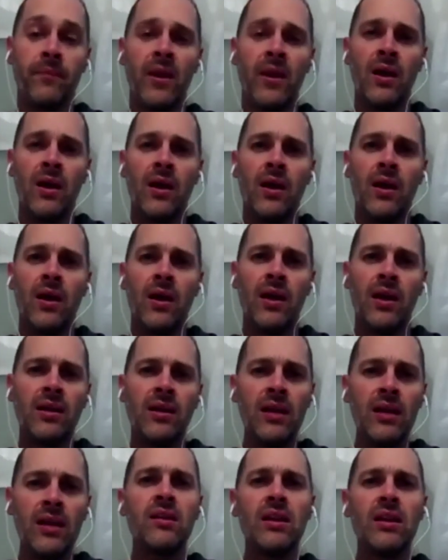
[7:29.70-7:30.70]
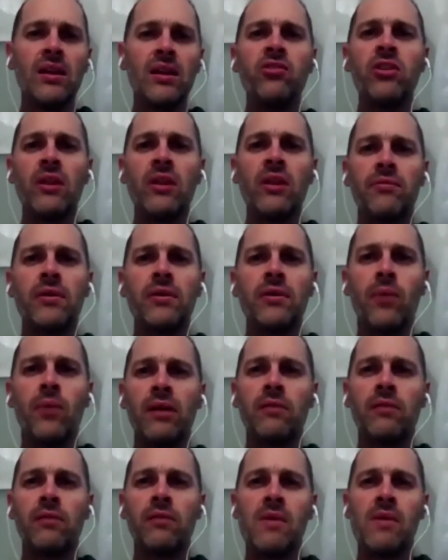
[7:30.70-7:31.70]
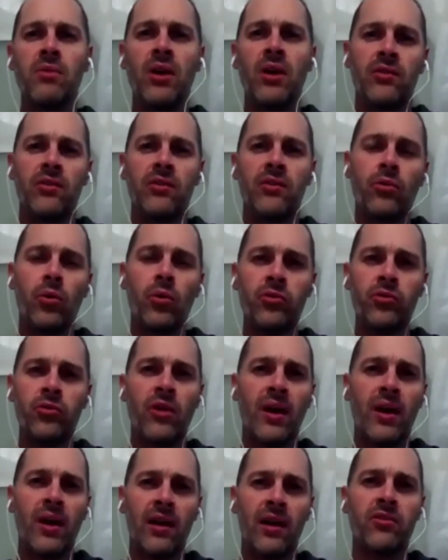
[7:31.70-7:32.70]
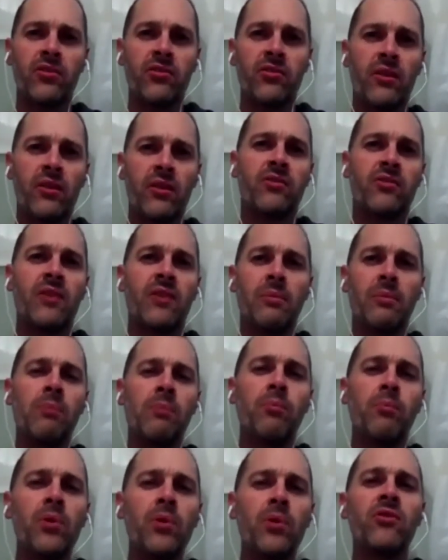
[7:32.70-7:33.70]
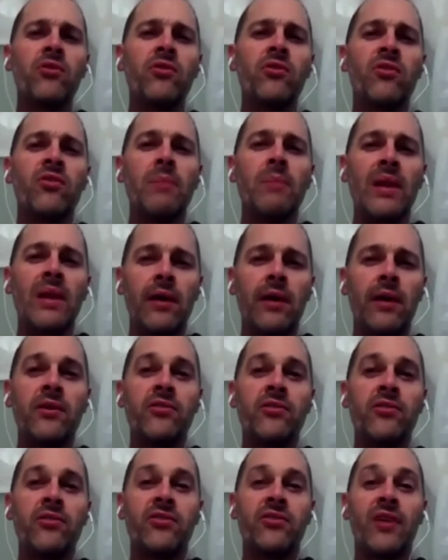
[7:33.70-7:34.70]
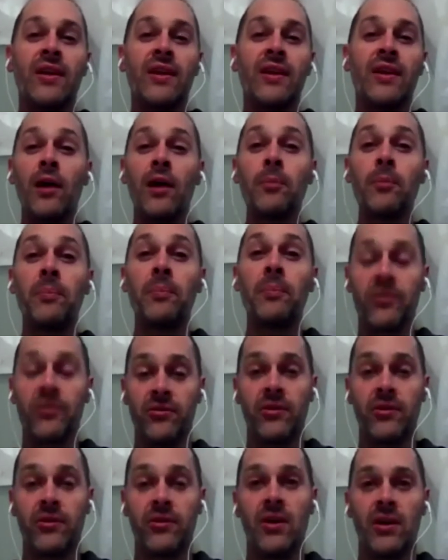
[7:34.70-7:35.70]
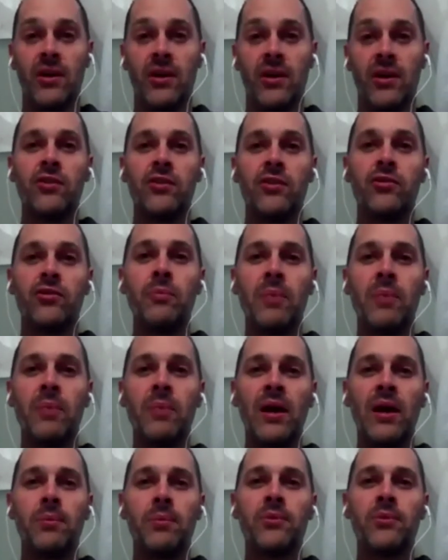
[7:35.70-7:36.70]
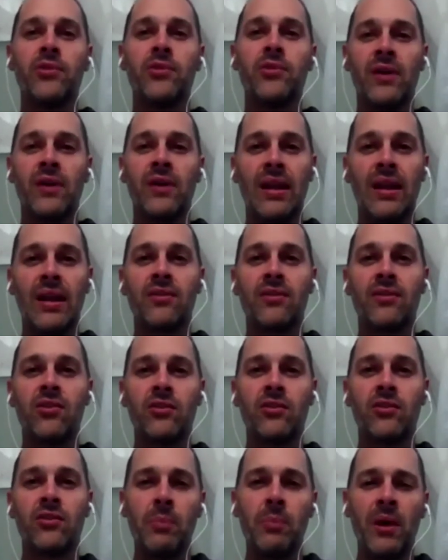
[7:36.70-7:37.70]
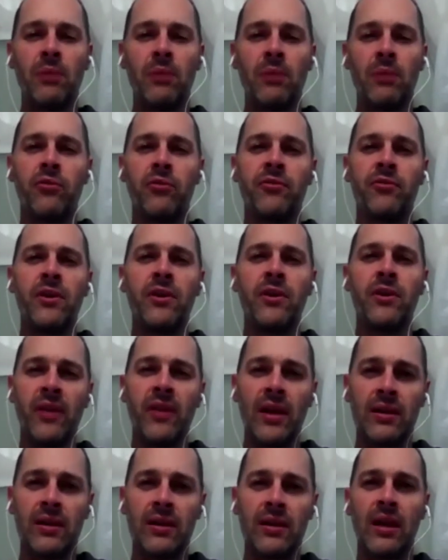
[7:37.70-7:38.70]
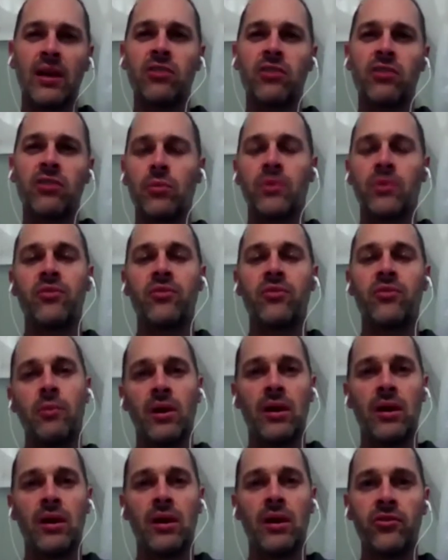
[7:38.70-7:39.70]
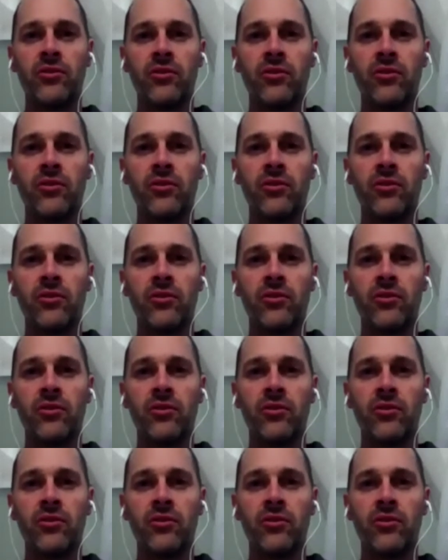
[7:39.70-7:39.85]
And yet each and every one of them, us also has some important similarities that help us to be able to connect and to be able to feel that connection with someone else.